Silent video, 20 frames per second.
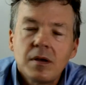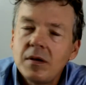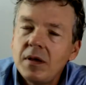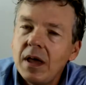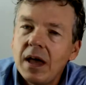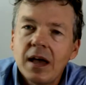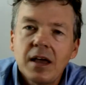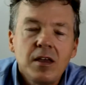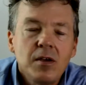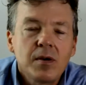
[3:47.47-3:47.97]

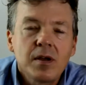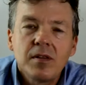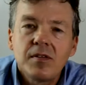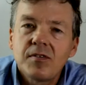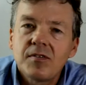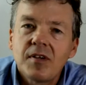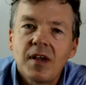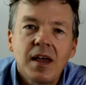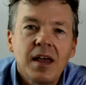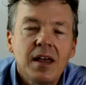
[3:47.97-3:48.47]
Yeah, you can
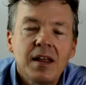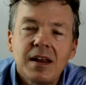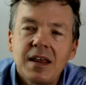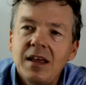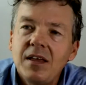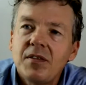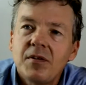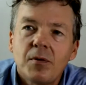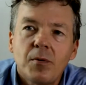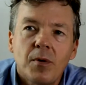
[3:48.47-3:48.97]
say it
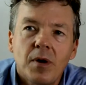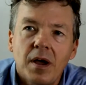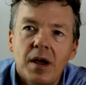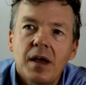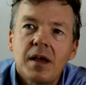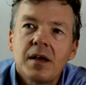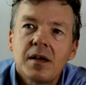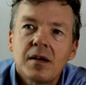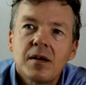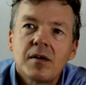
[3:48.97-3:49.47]
either
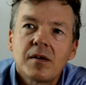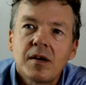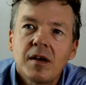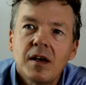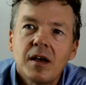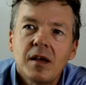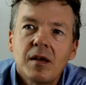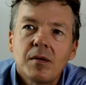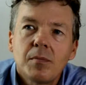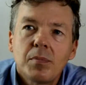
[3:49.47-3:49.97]
way.
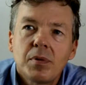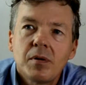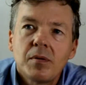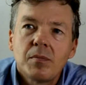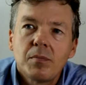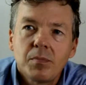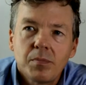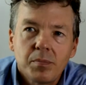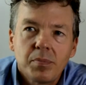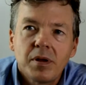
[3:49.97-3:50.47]
Okay, but
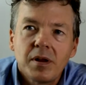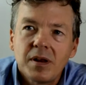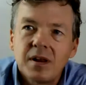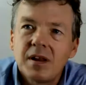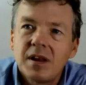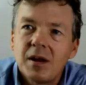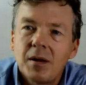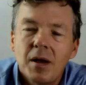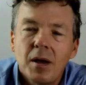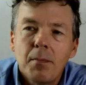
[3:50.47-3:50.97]

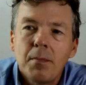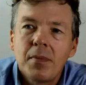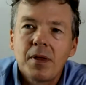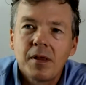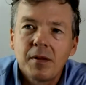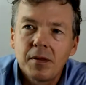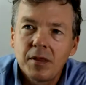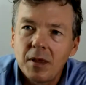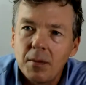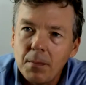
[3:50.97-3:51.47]

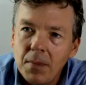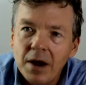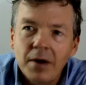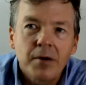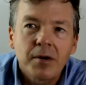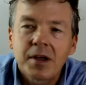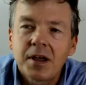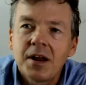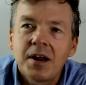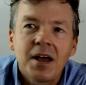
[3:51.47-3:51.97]
the
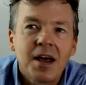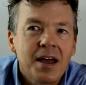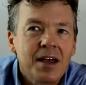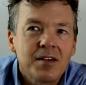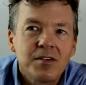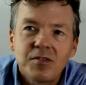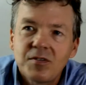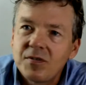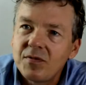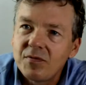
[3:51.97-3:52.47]

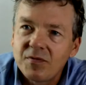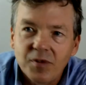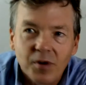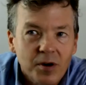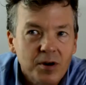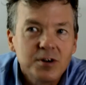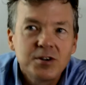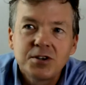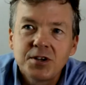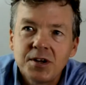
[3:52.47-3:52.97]
Americanized
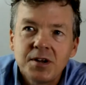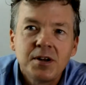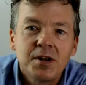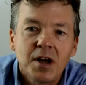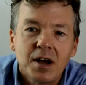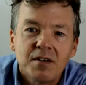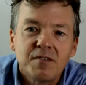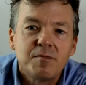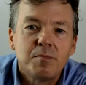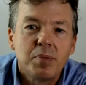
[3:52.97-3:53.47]
version
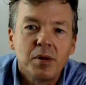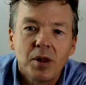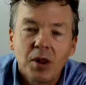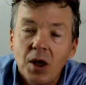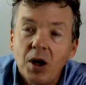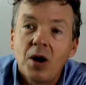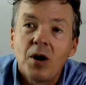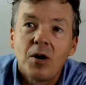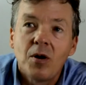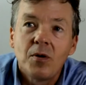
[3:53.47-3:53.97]
of
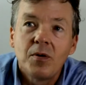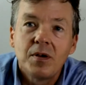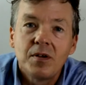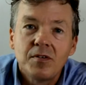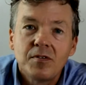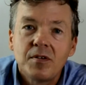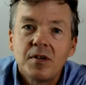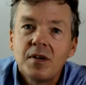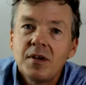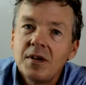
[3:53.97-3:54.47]
below
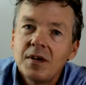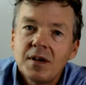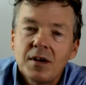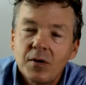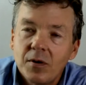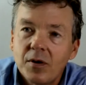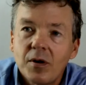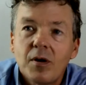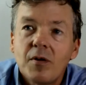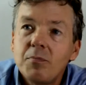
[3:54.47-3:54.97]
is,
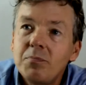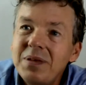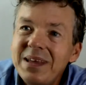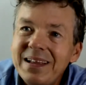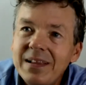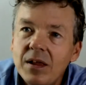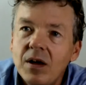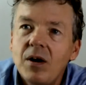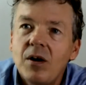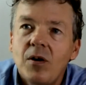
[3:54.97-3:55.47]
or
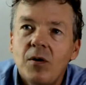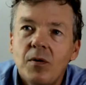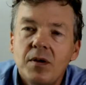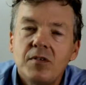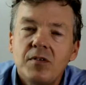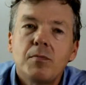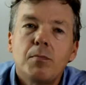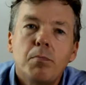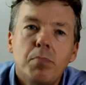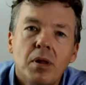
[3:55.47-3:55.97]
below
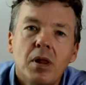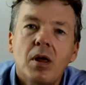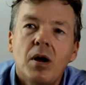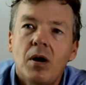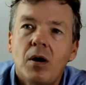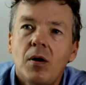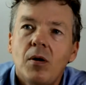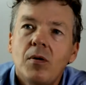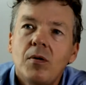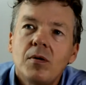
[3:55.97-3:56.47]
is
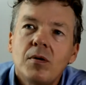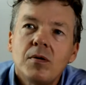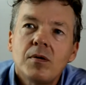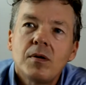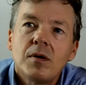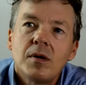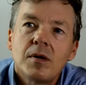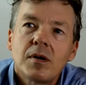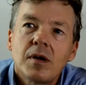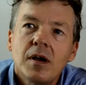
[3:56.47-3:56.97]
below.
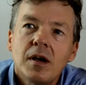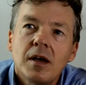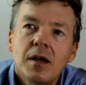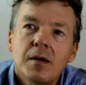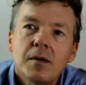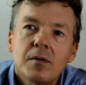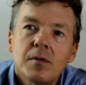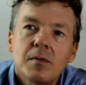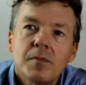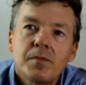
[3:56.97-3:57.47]
Okay.
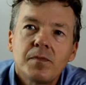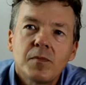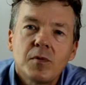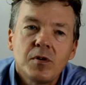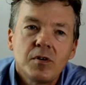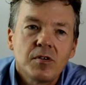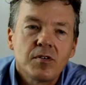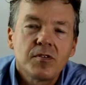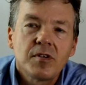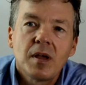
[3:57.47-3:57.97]
We
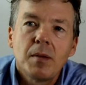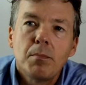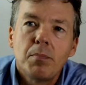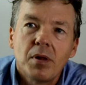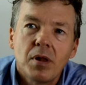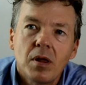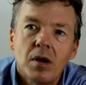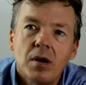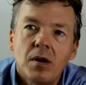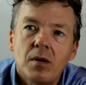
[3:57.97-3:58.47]
just say
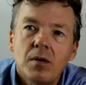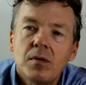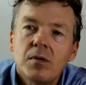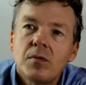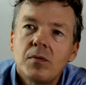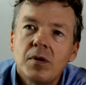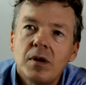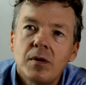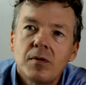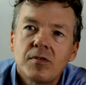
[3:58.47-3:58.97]
below.
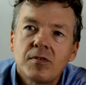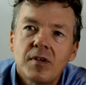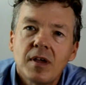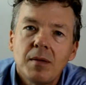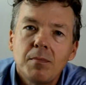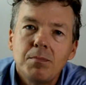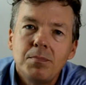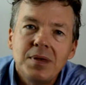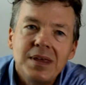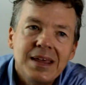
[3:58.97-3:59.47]
We don't
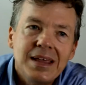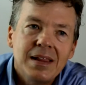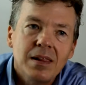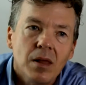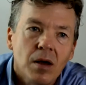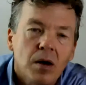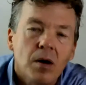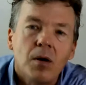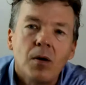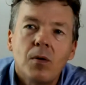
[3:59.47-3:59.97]
say
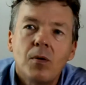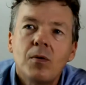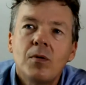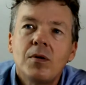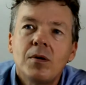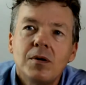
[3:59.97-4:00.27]
below.